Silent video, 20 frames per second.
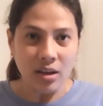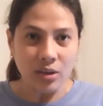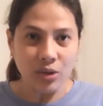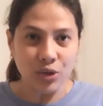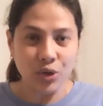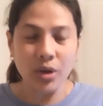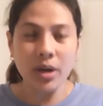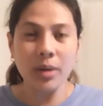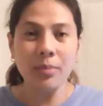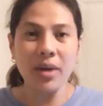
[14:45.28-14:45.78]

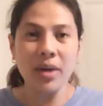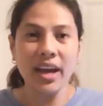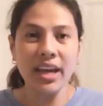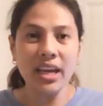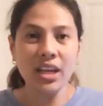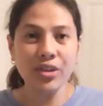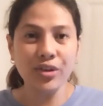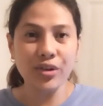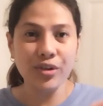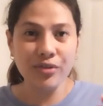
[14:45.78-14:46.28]
during my
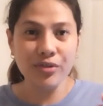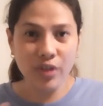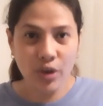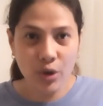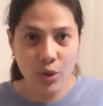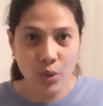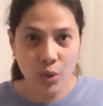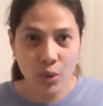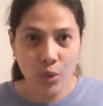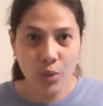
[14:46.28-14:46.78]

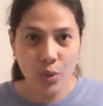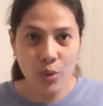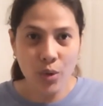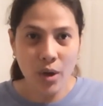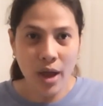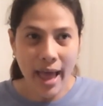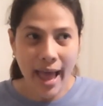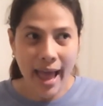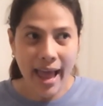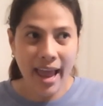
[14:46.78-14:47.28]
interview,
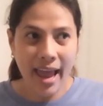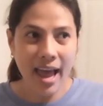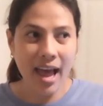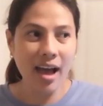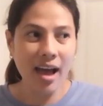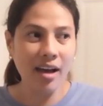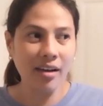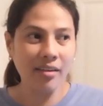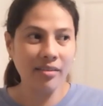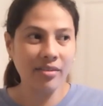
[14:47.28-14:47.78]
I
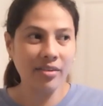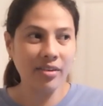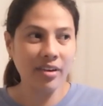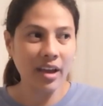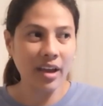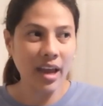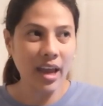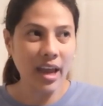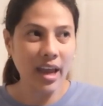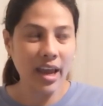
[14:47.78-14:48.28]
have
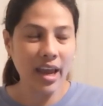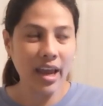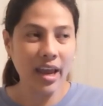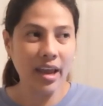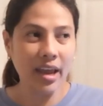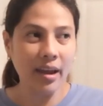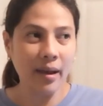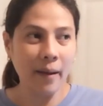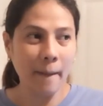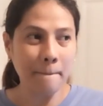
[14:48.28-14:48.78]

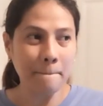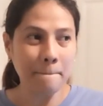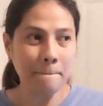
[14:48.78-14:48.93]
a